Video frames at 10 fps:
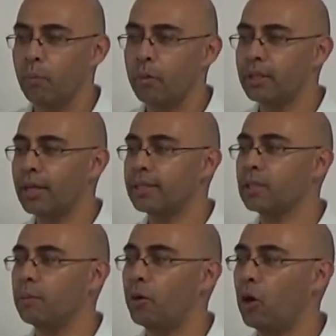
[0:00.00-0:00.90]
But the nice
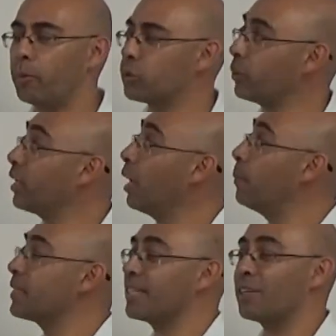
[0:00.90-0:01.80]
little poem is when it
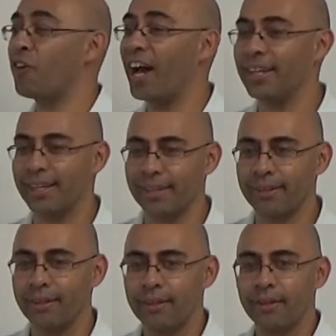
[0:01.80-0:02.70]
comes to dividing,
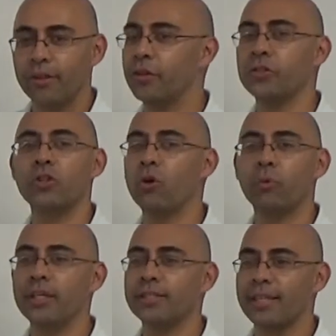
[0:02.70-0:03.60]
there's no
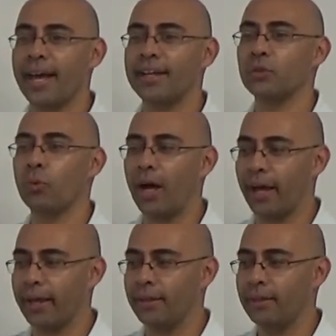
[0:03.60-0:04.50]
reason to ask
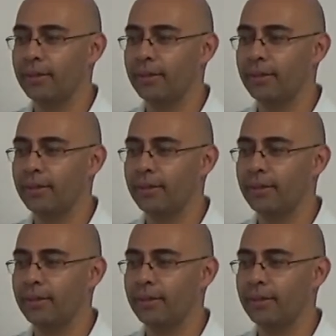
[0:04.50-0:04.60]
why.